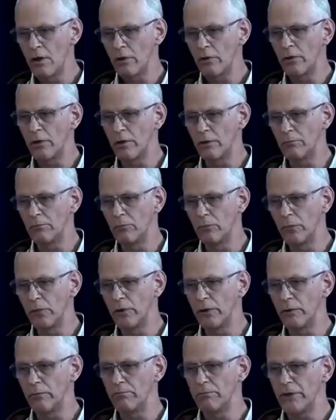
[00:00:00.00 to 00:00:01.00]

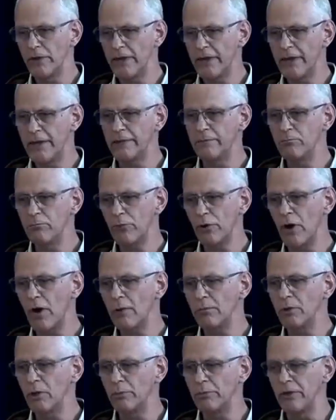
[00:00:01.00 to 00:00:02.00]
the heat
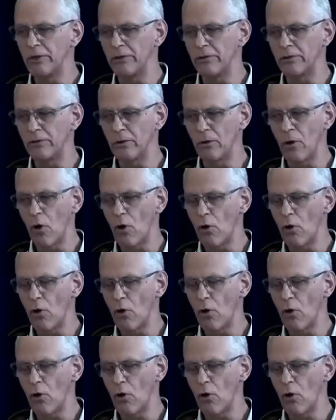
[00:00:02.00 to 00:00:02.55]
problem is